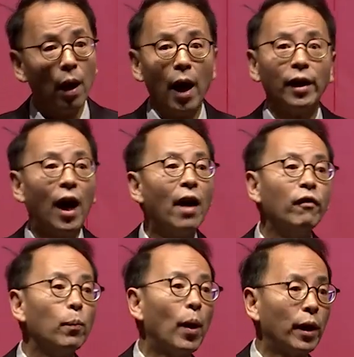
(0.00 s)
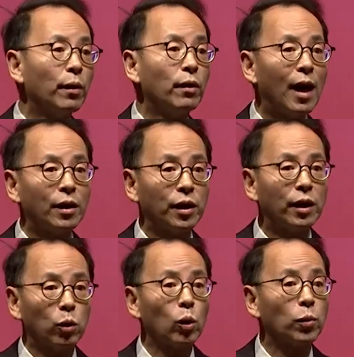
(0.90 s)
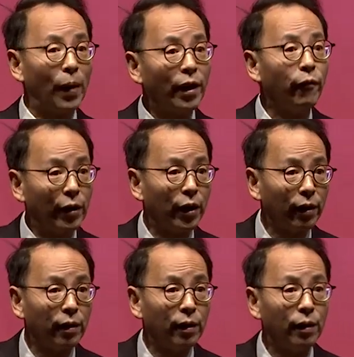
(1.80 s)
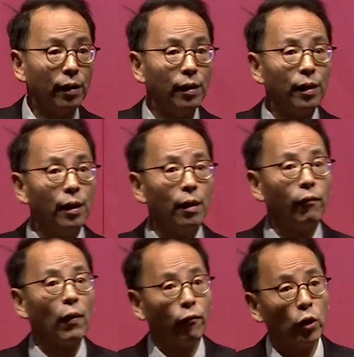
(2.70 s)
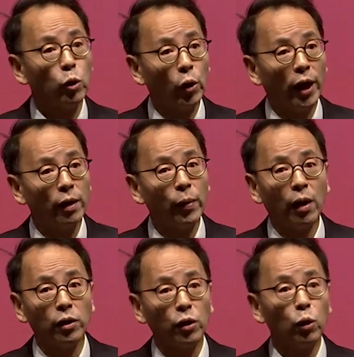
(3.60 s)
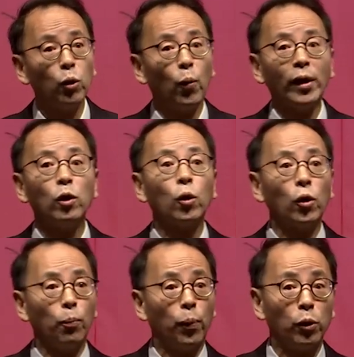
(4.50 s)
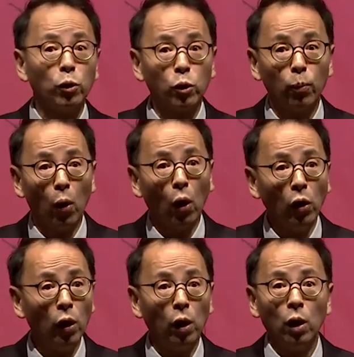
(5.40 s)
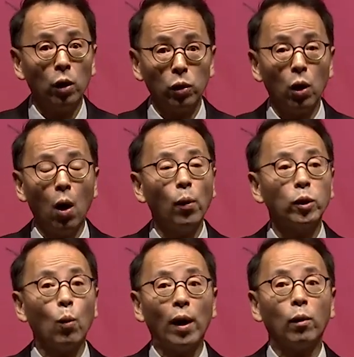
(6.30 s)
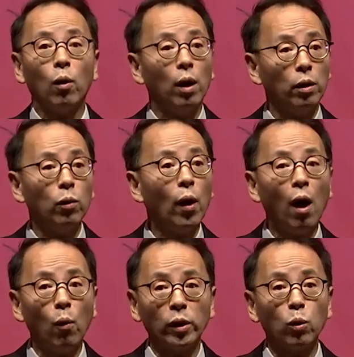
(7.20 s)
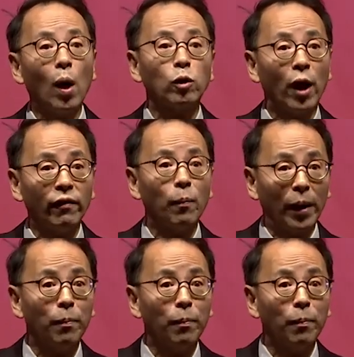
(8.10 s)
And everybody in the United States was benefiting from free trade, because when you could produce more, you always want to have a big